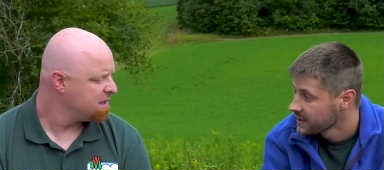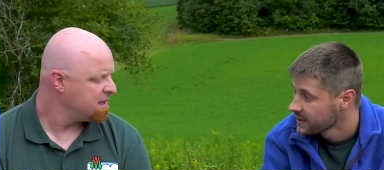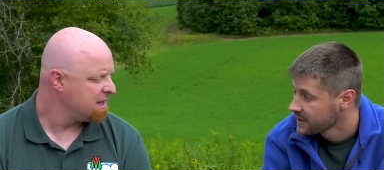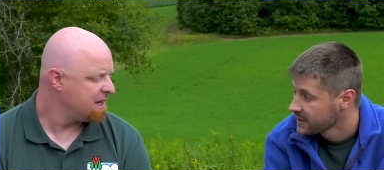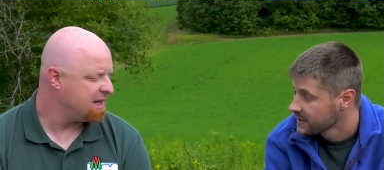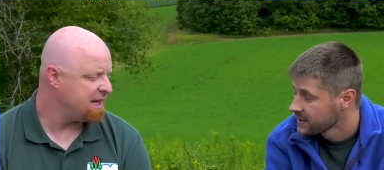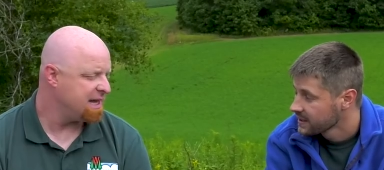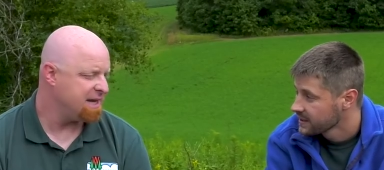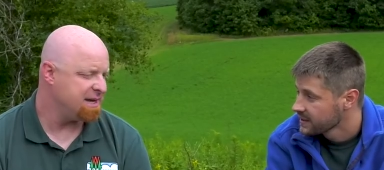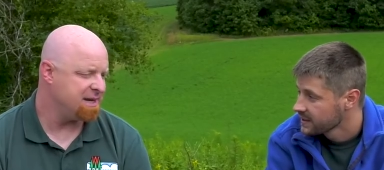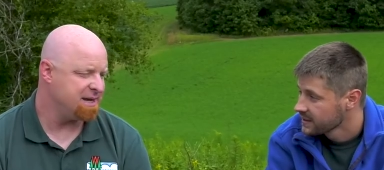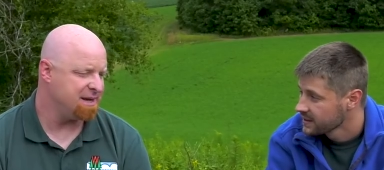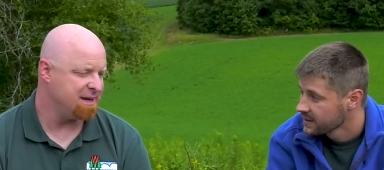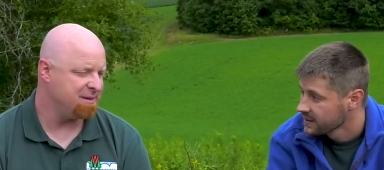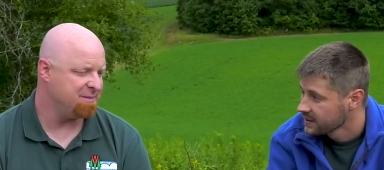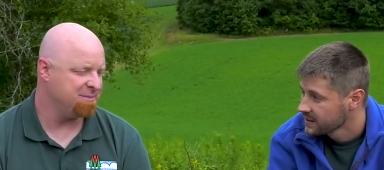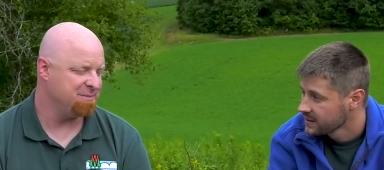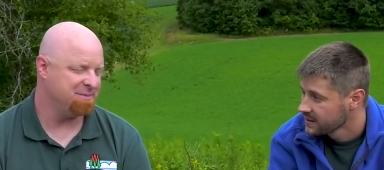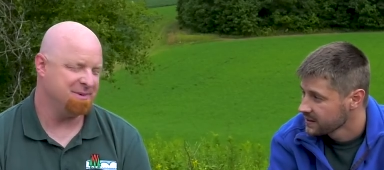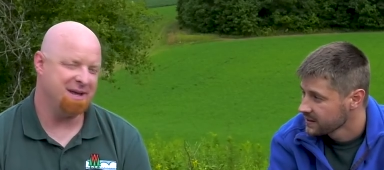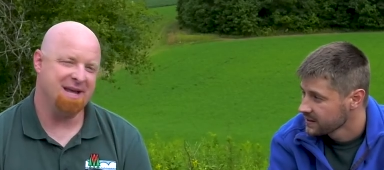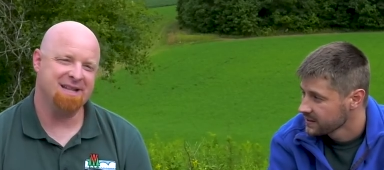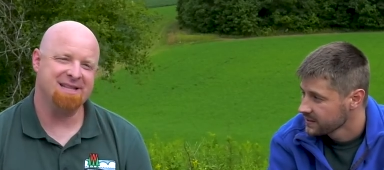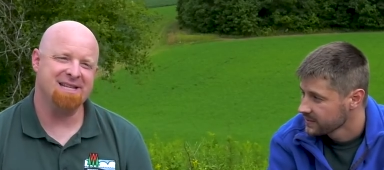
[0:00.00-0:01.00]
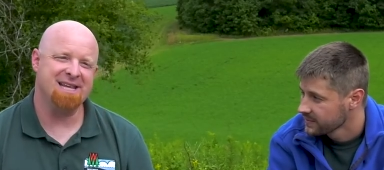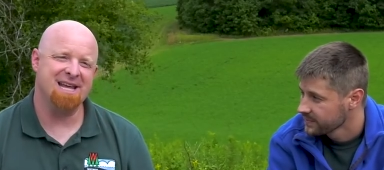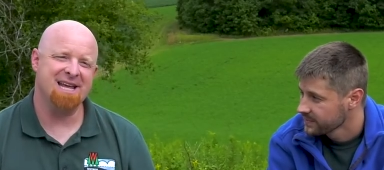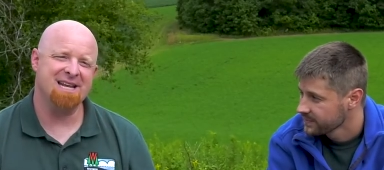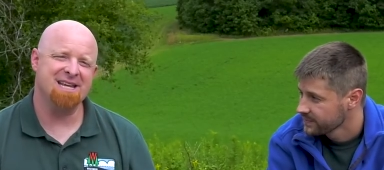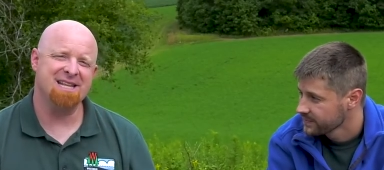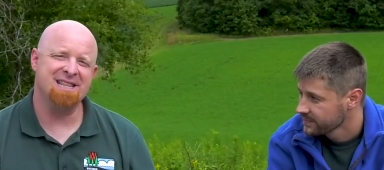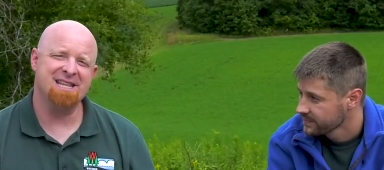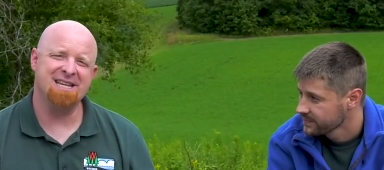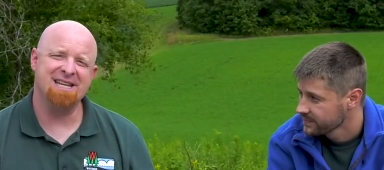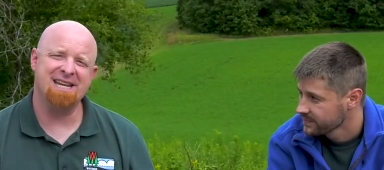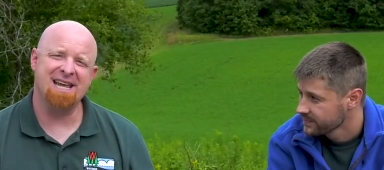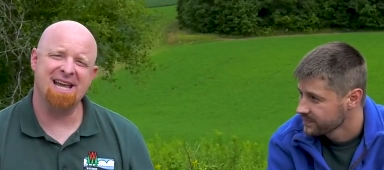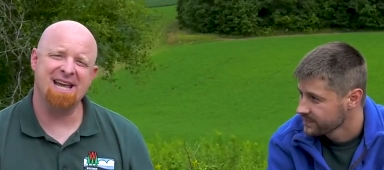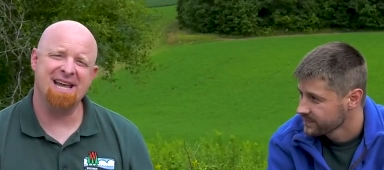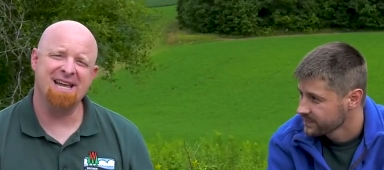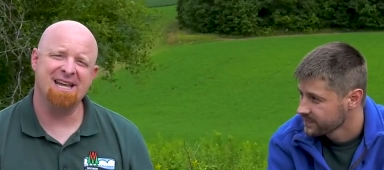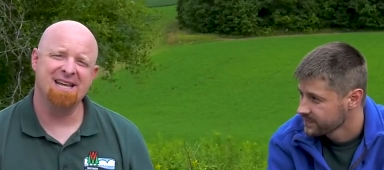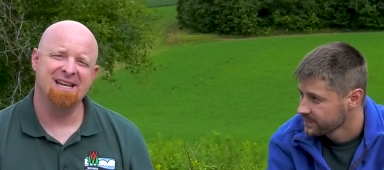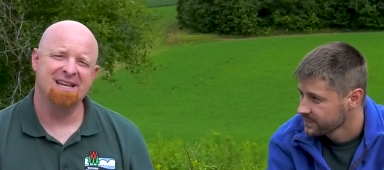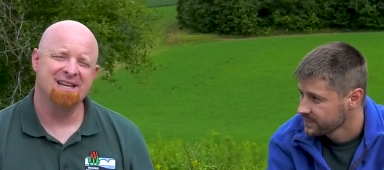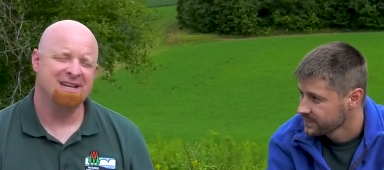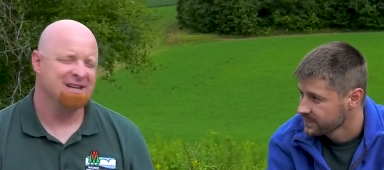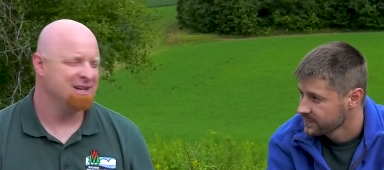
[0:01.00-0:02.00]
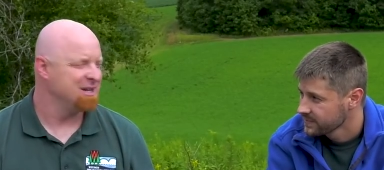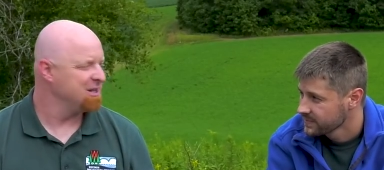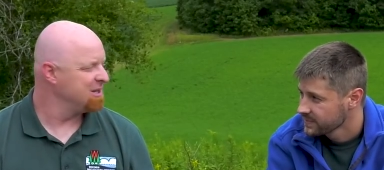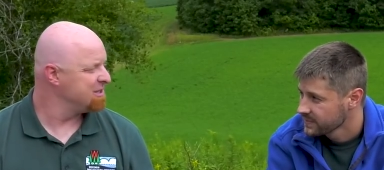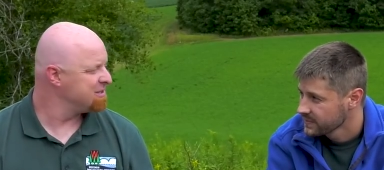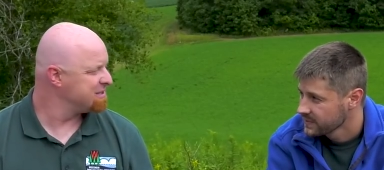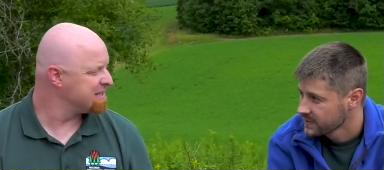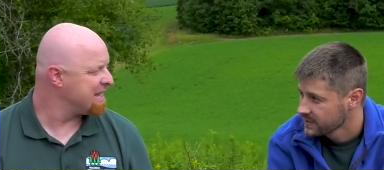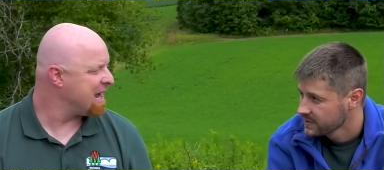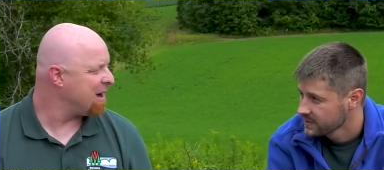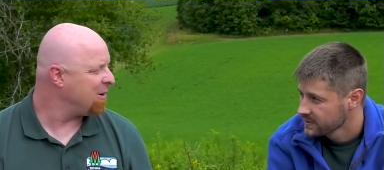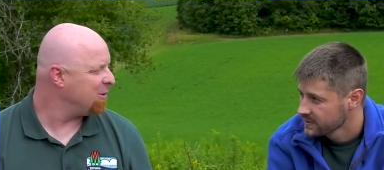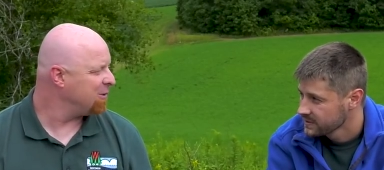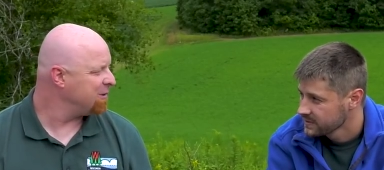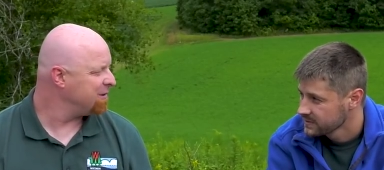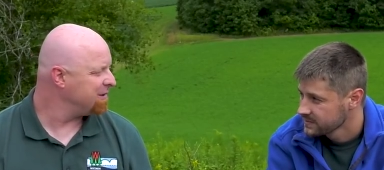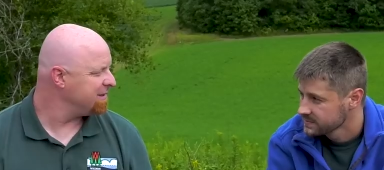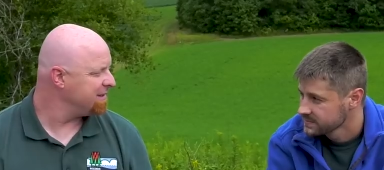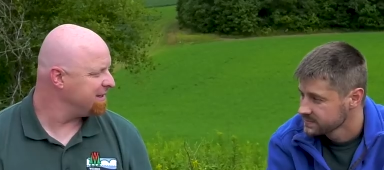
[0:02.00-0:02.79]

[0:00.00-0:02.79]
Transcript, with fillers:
Speaker 1: And at the end of the day, scout,